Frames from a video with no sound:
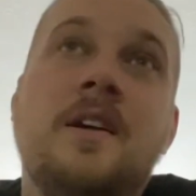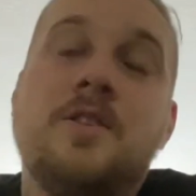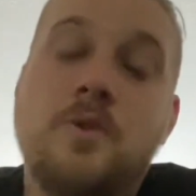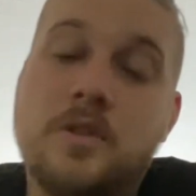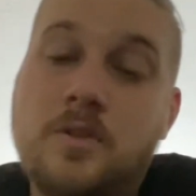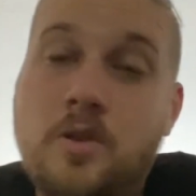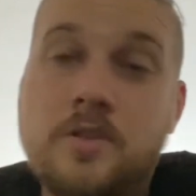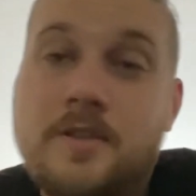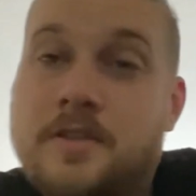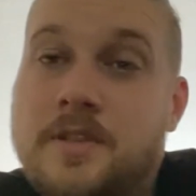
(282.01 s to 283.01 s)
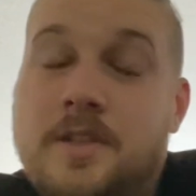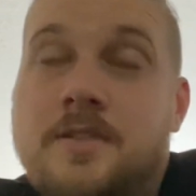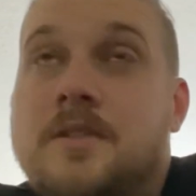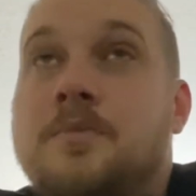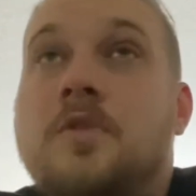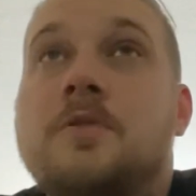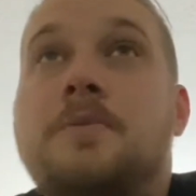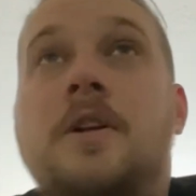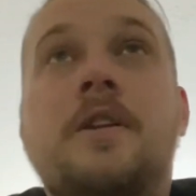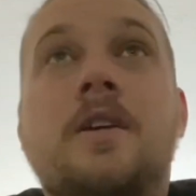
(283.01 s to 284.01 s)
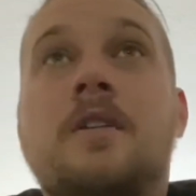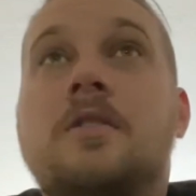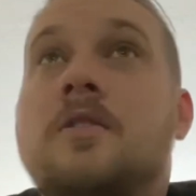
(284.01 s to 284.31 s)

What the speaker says: throughout the course of the season, them boys playing together,